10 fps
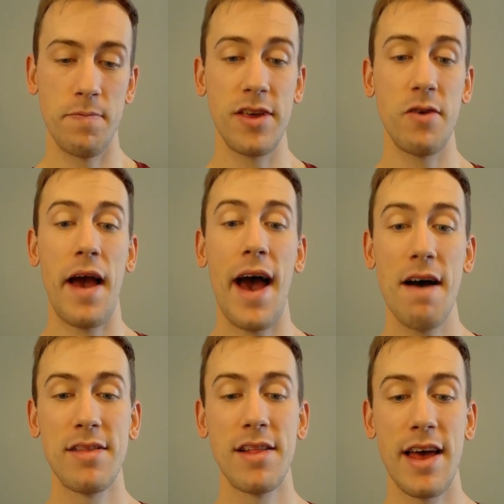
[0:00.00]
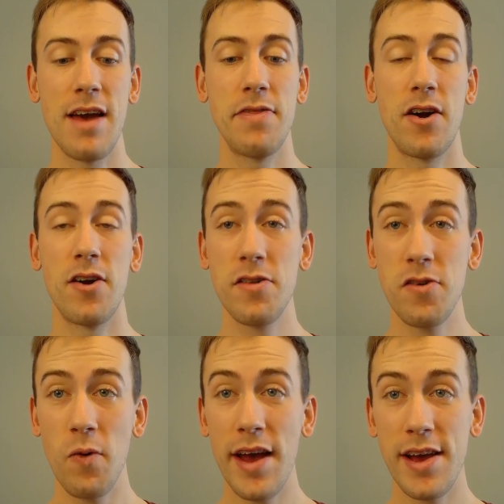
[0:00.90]
you have to land the
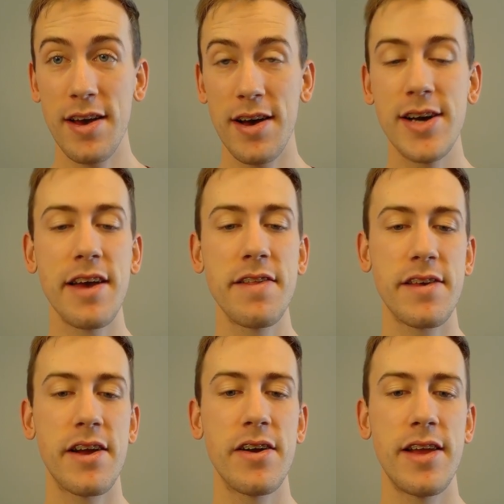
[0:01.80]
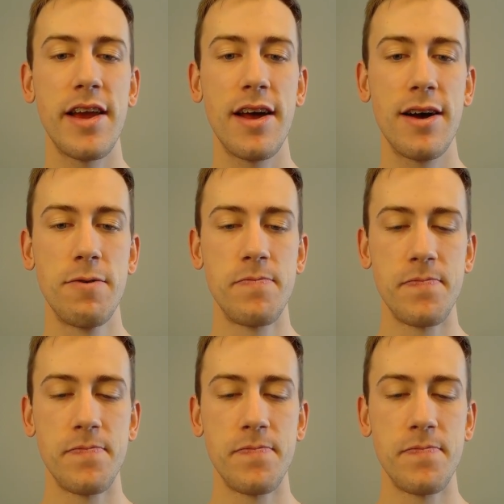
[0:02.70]
Earthquake against Giratina.